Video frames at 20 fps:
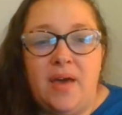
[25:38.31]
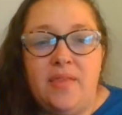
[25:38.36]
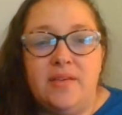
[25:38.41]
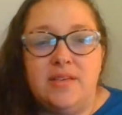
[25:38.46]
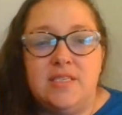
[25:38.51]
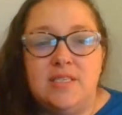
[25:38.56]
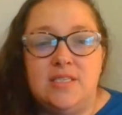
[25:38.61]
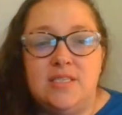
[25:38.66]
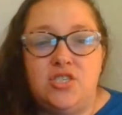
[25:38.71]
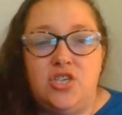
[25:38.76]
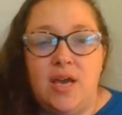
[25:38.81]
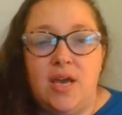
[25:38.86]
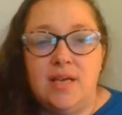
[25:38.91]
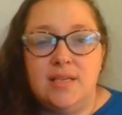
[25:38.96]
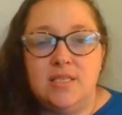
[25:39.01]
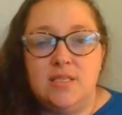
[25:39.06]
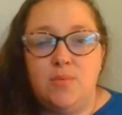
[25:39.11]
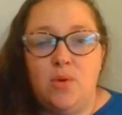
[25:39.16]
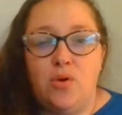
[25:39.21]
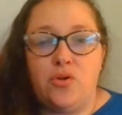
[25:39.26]
by the
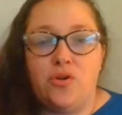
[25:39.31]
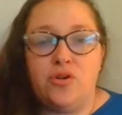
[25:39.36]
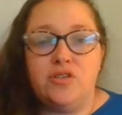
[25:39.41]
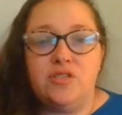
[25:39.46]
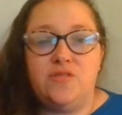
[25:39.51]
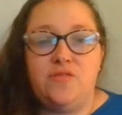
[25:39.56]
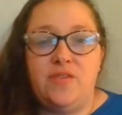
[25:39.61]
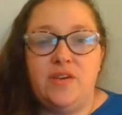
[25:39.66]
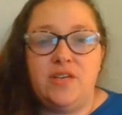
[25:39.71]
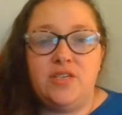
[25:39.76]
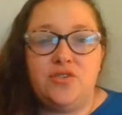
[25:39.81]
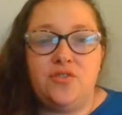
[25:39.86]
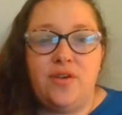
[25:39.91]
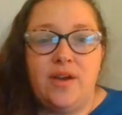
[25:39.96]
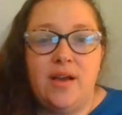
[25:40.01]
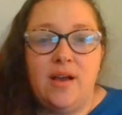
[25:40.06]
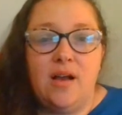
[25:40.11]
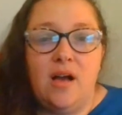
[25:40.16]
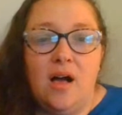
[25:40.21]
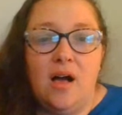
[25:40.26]
Chainsmokers
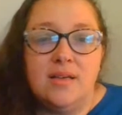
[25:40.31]
featuring